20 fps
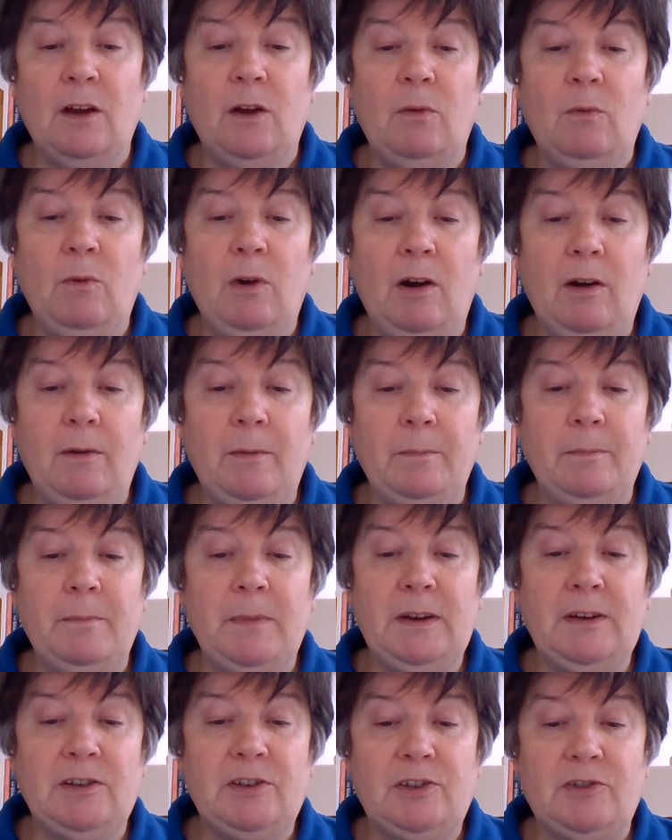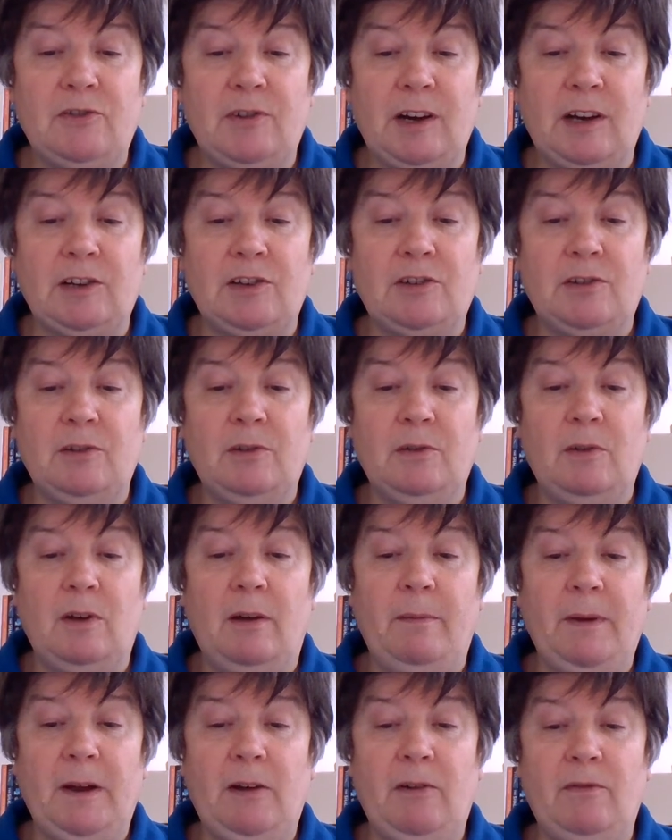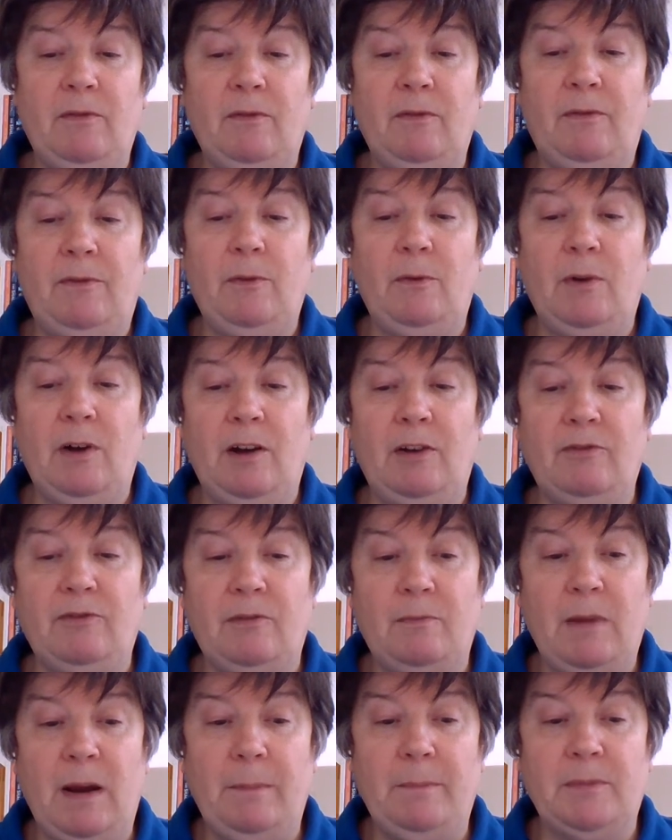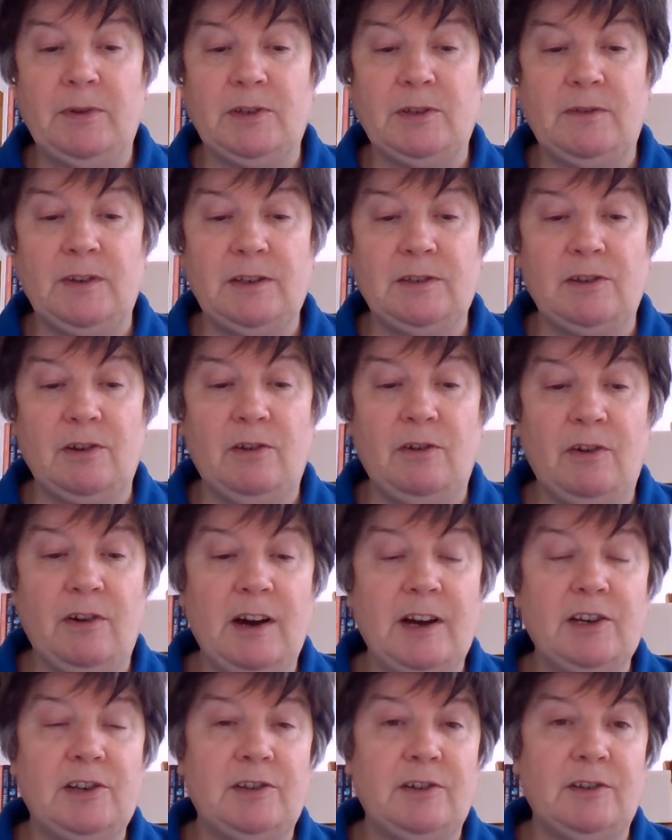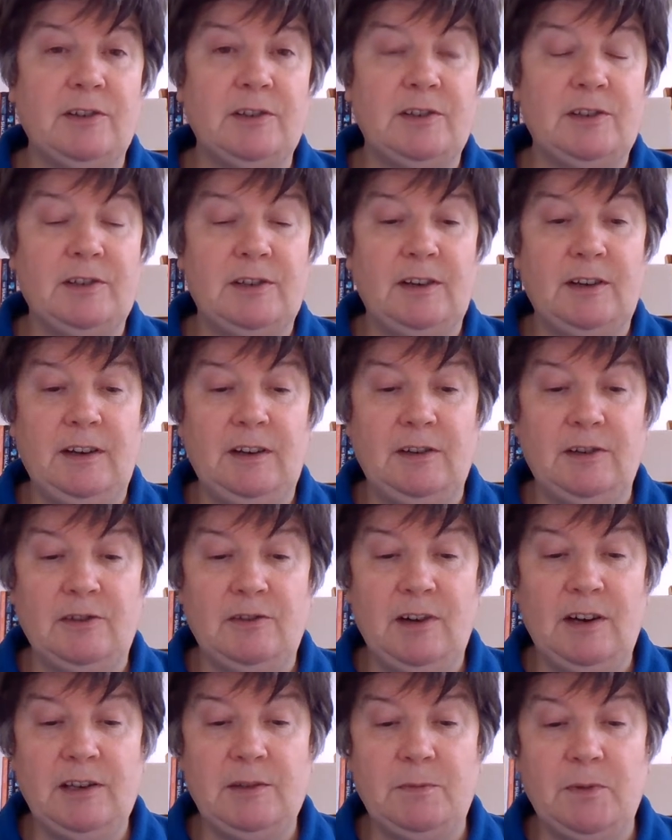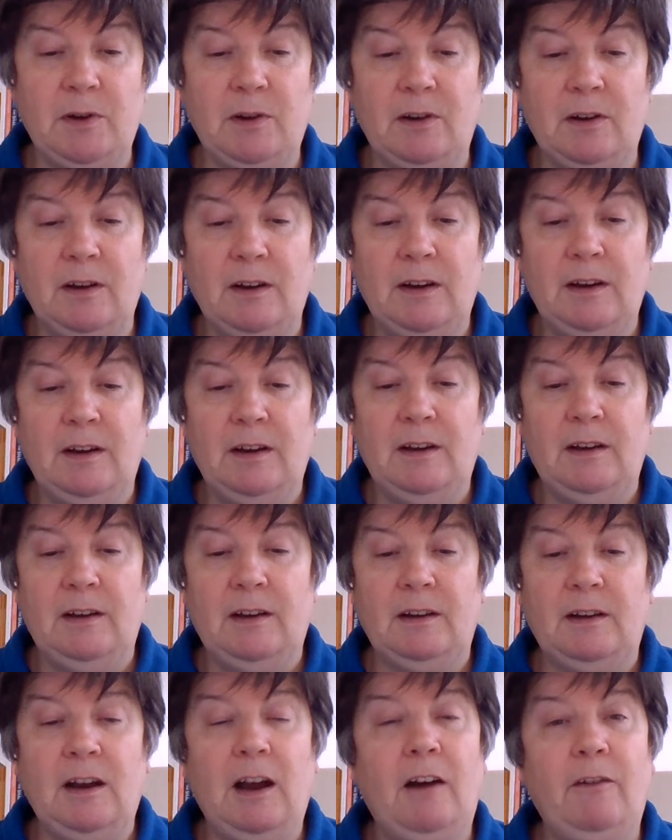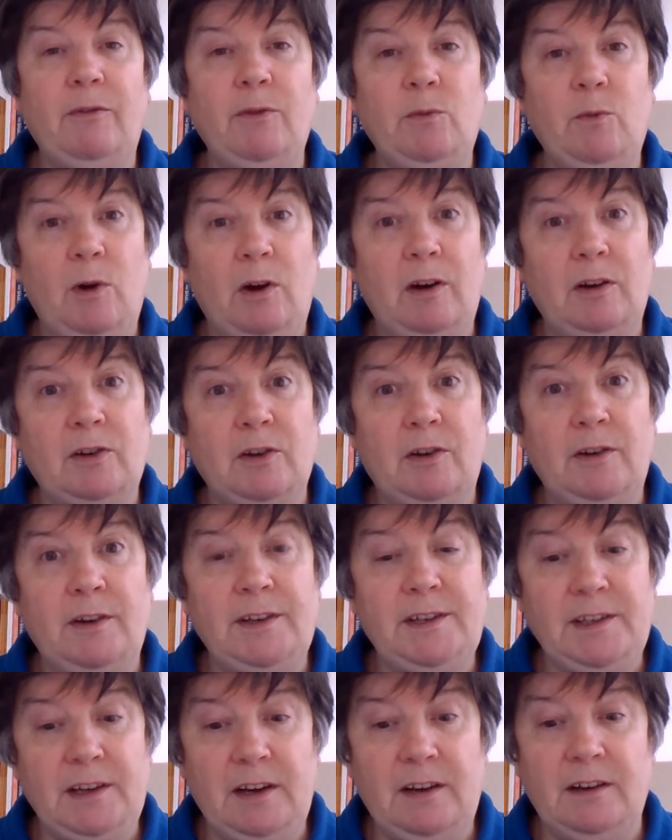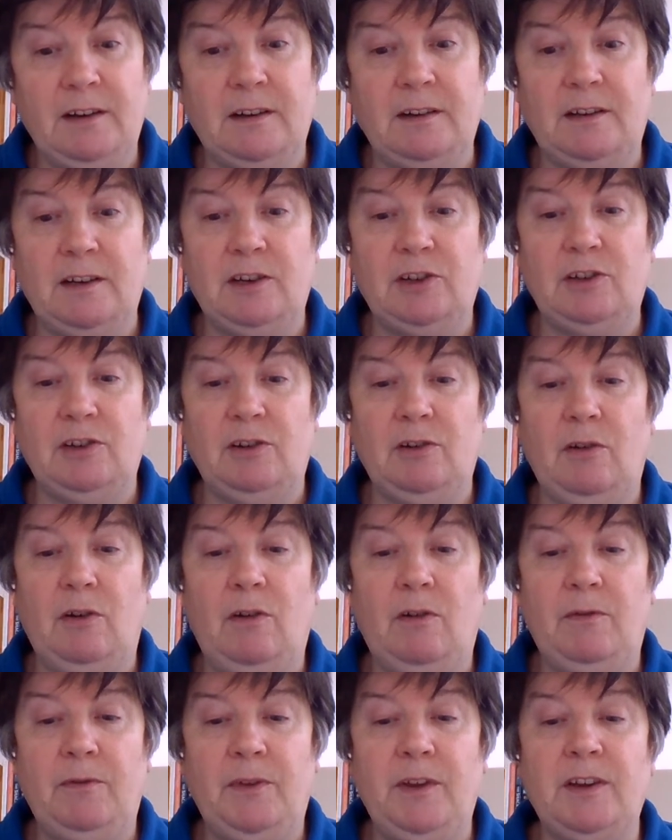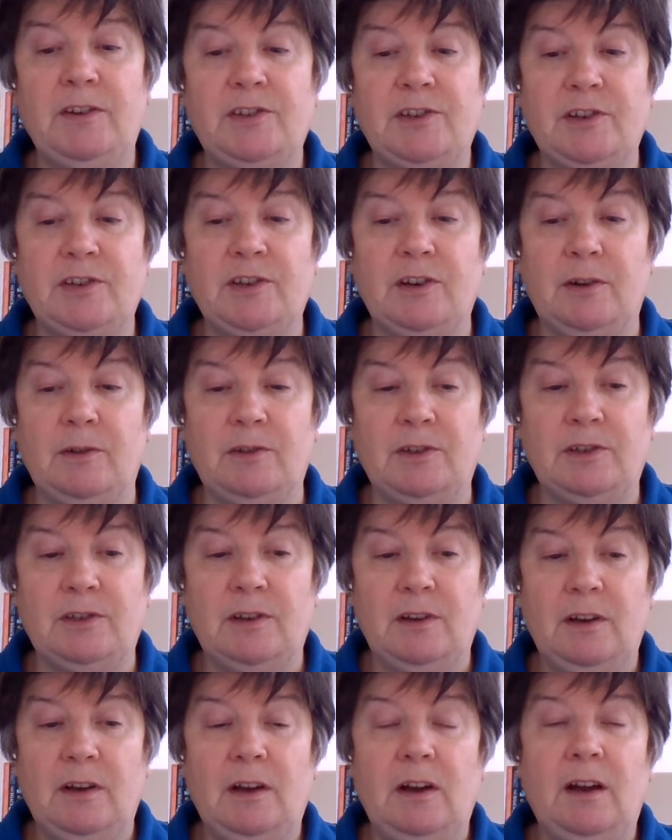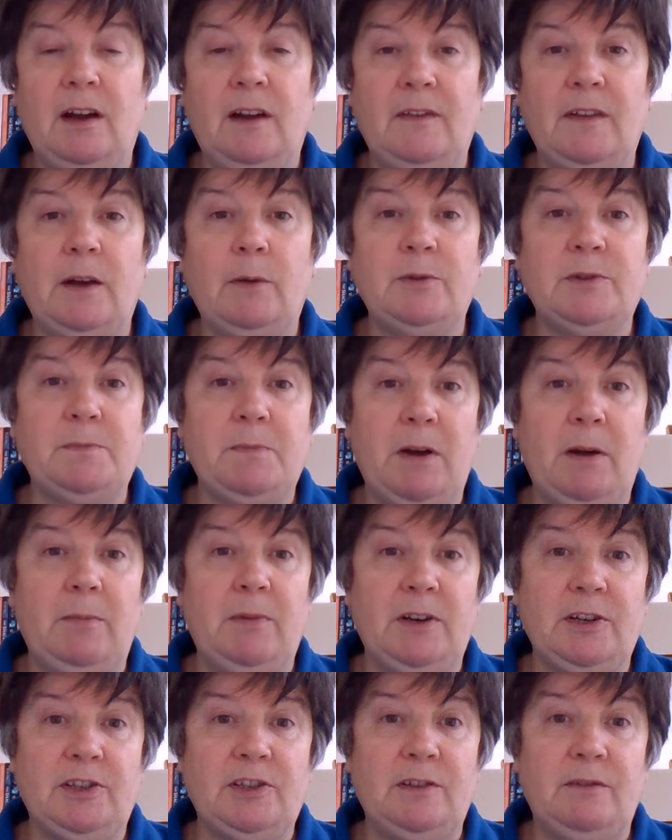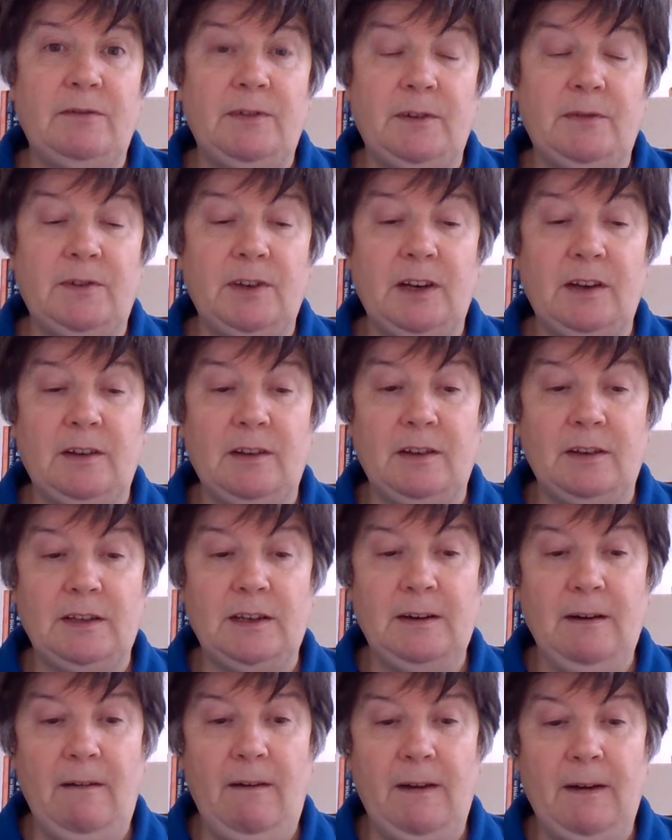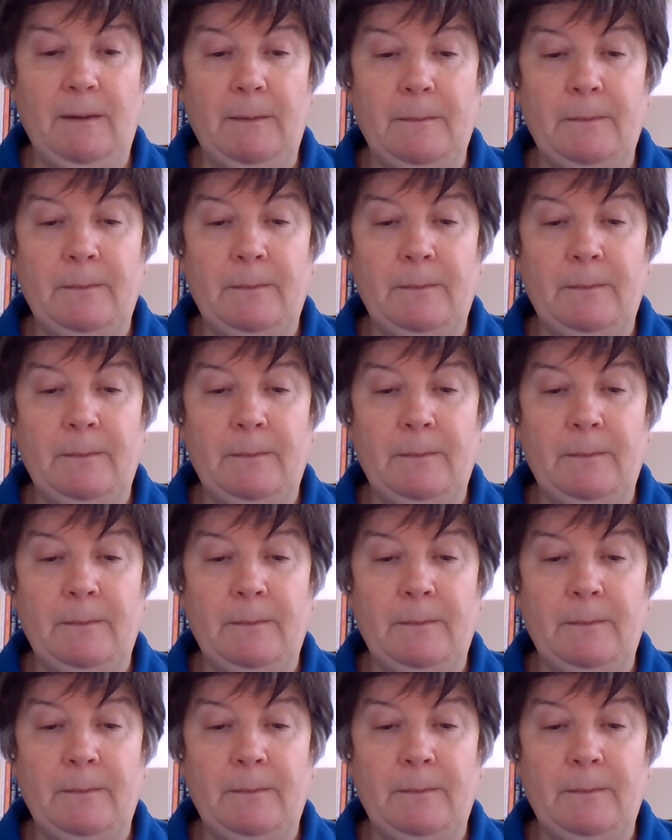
While ministering to about 400 members of his congregations in Strasbourg, Calvin worked on a second edition of the Institutes, and that was published in 1539.